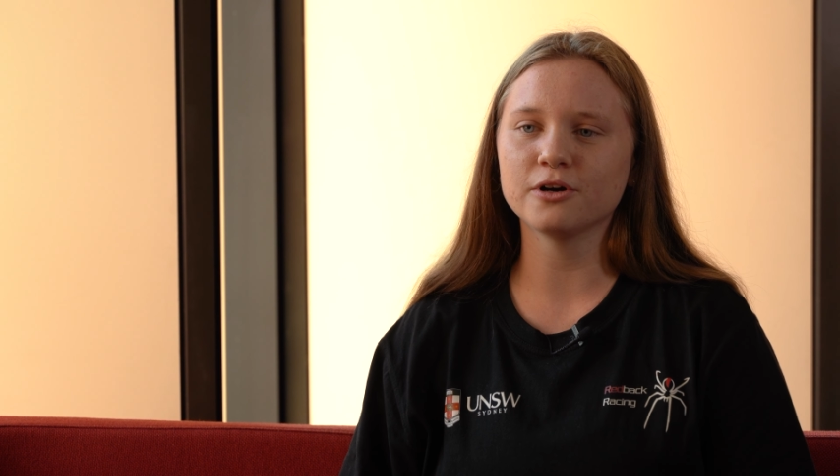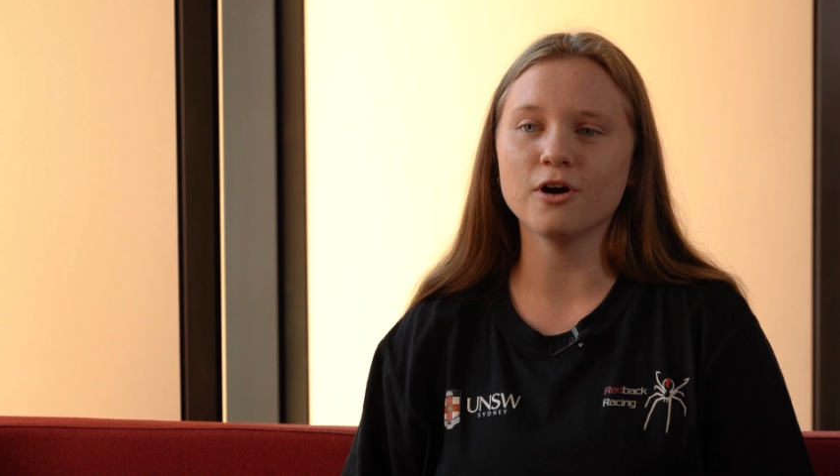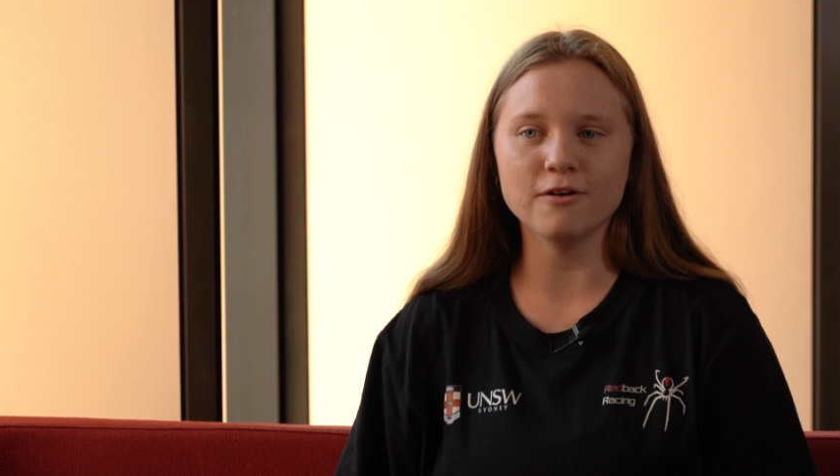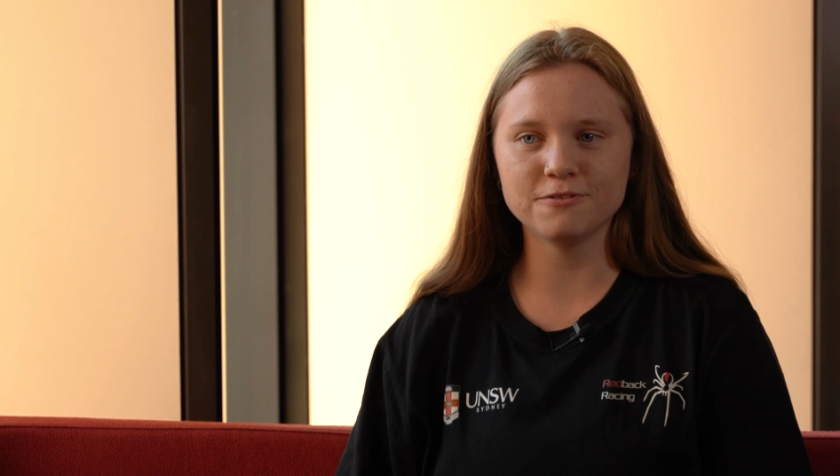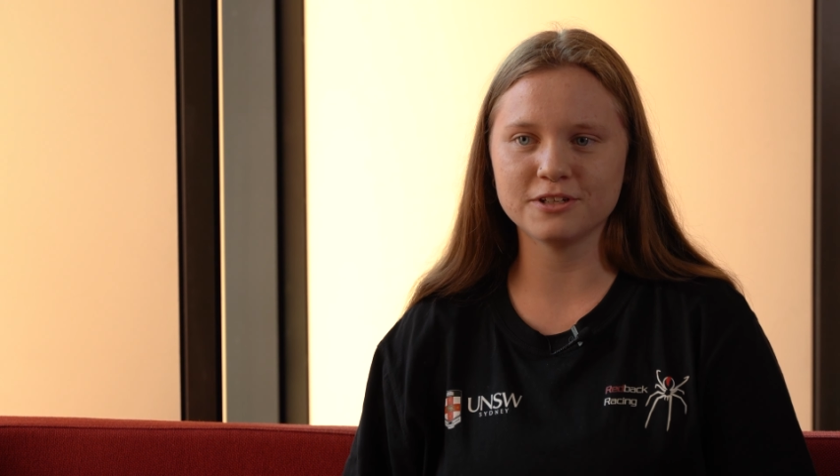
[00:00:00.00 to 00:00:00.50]

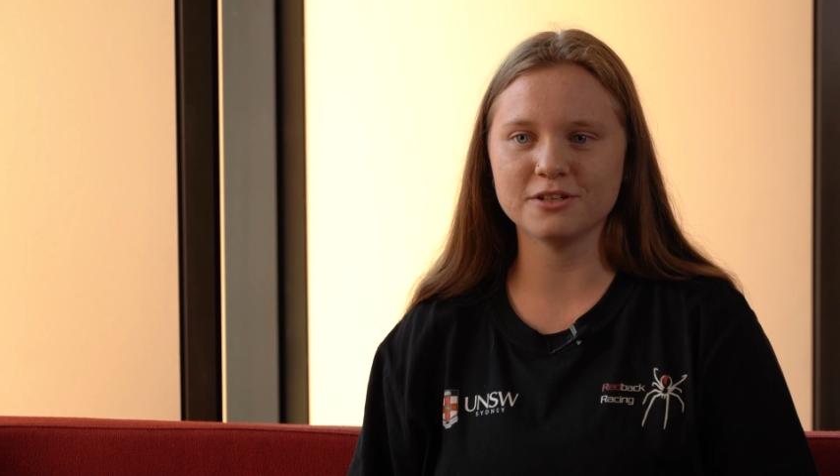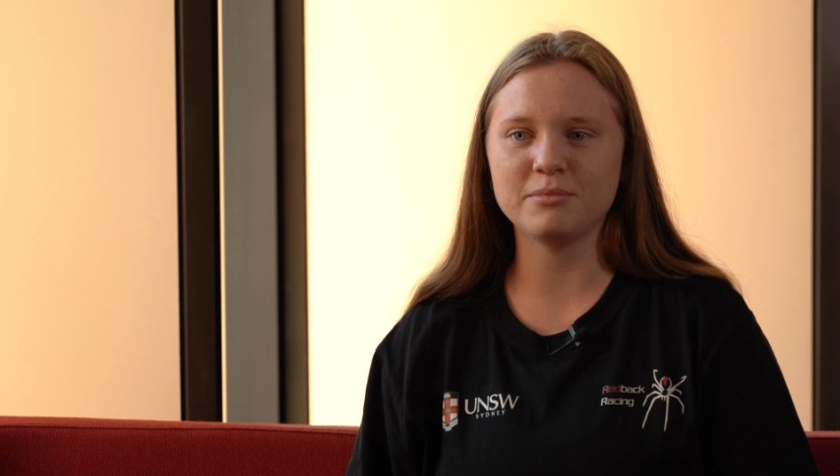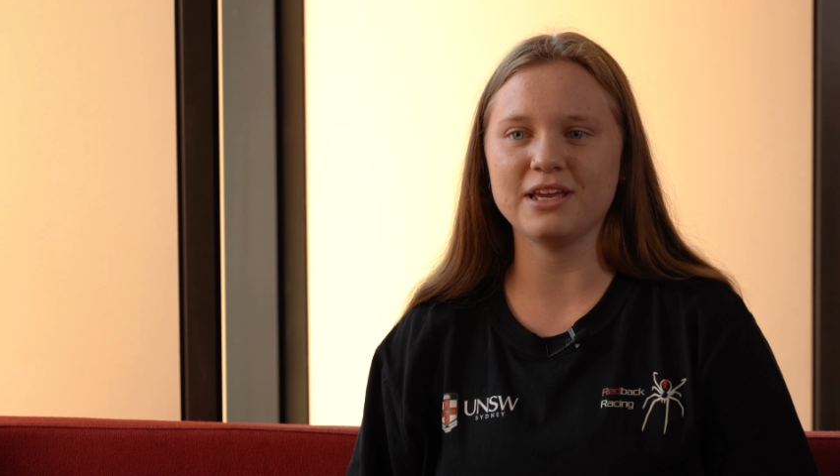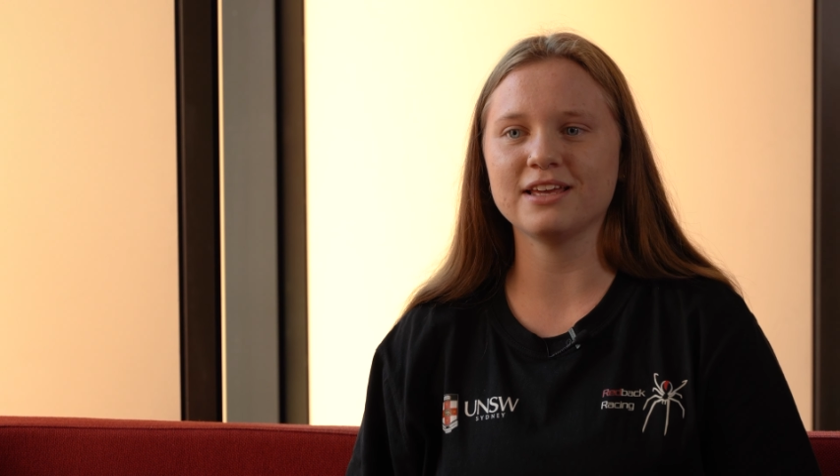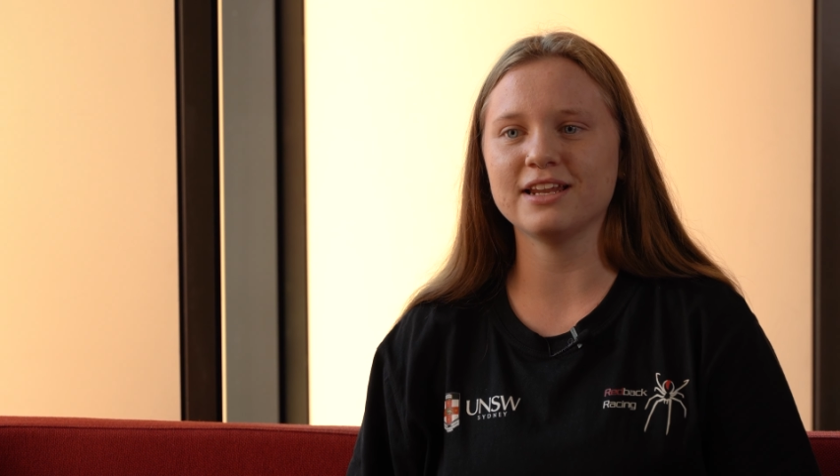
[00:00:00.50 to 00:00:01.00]

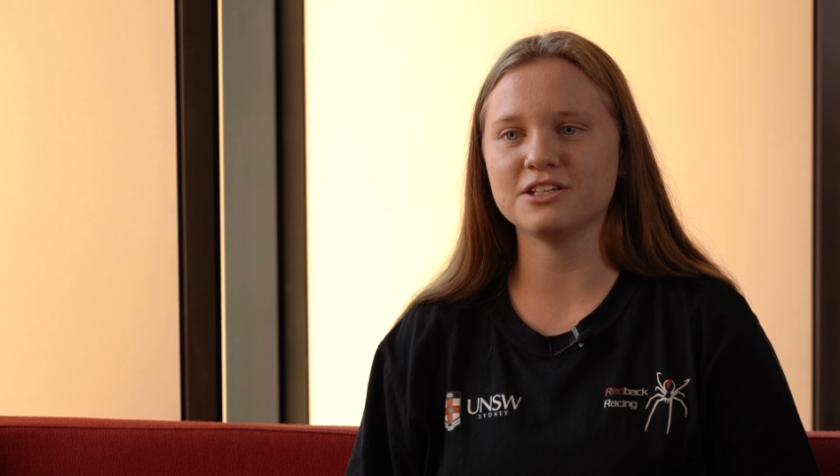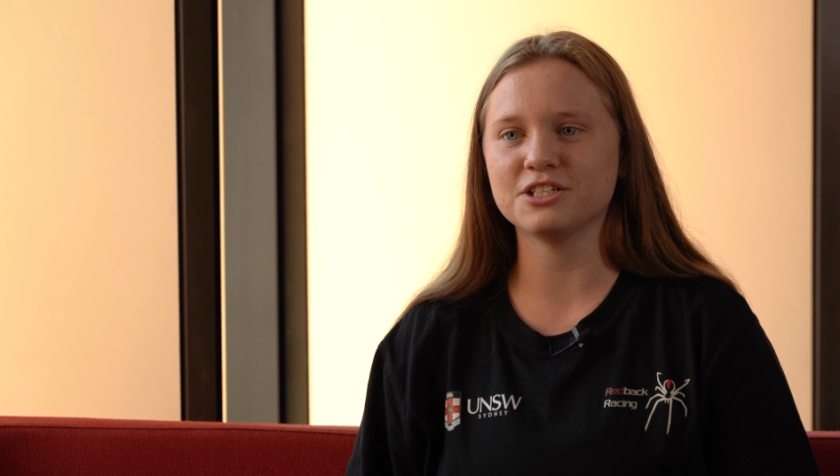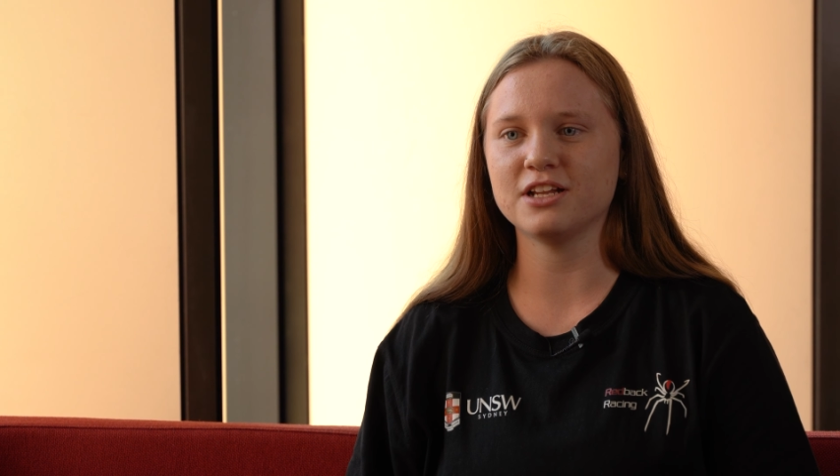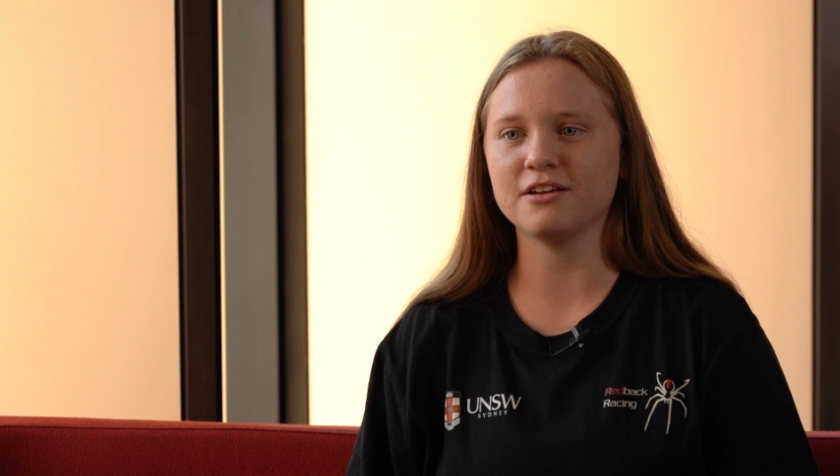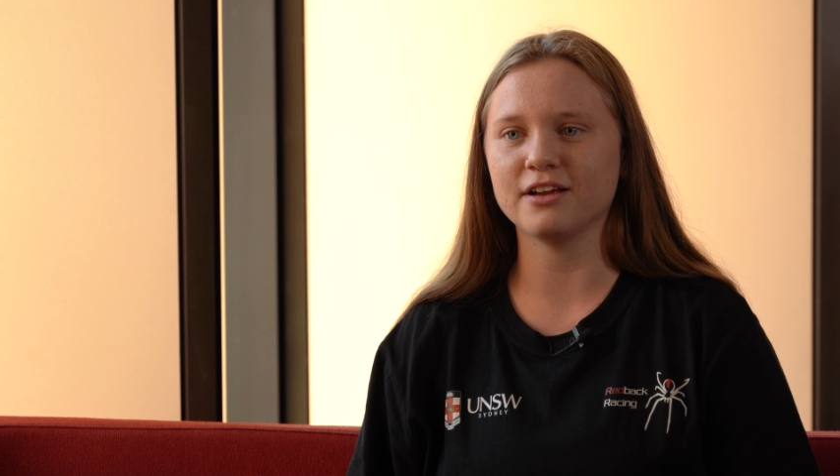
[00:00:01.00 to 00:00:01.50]
confident being in
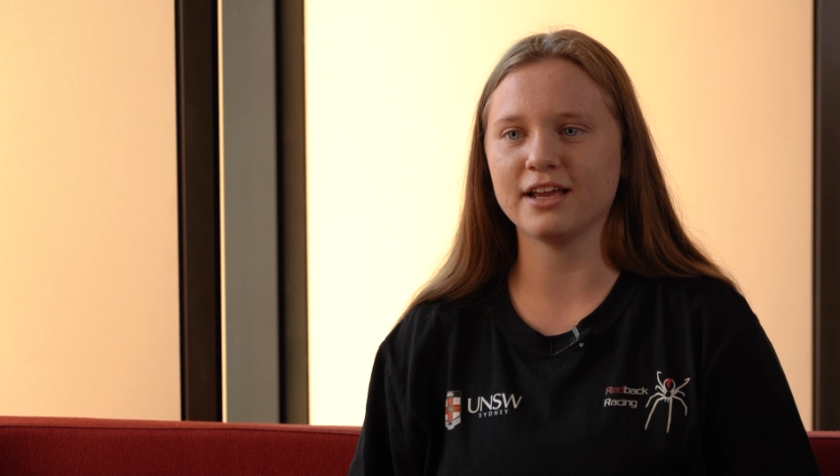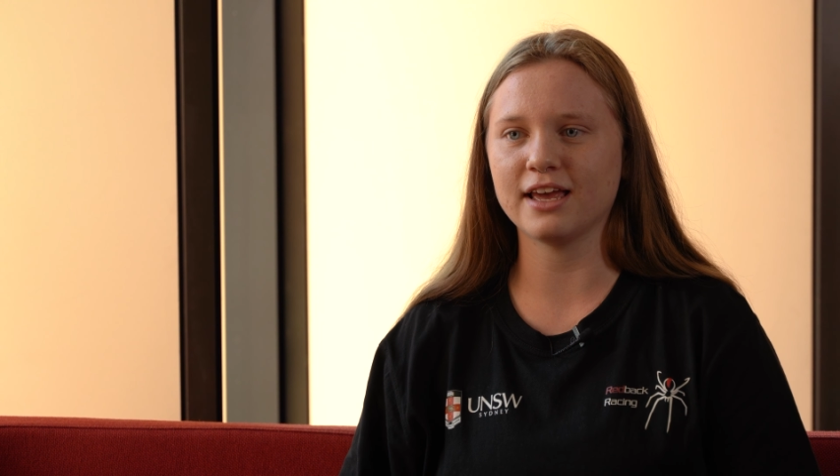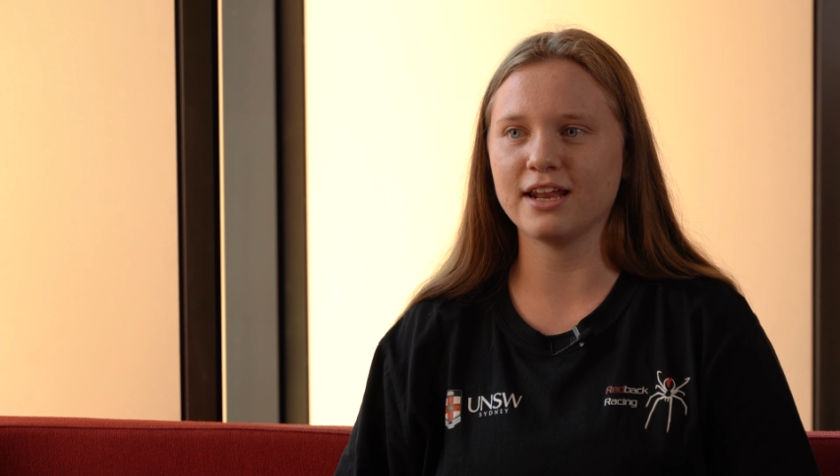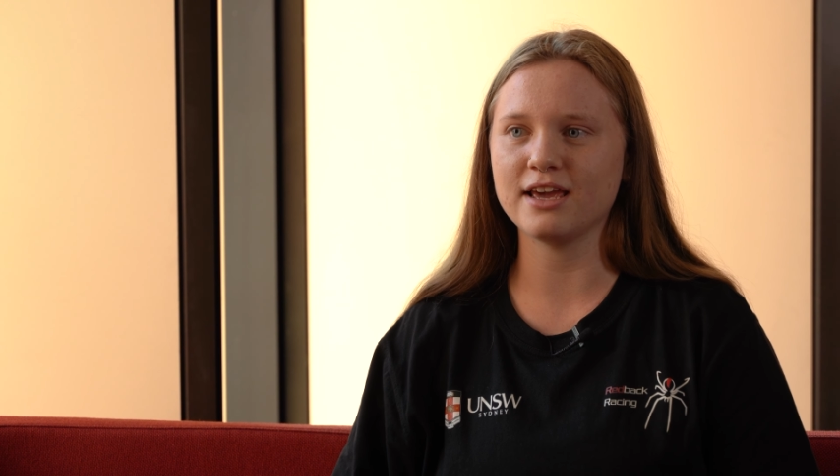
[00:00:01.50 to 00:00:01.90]
engineering and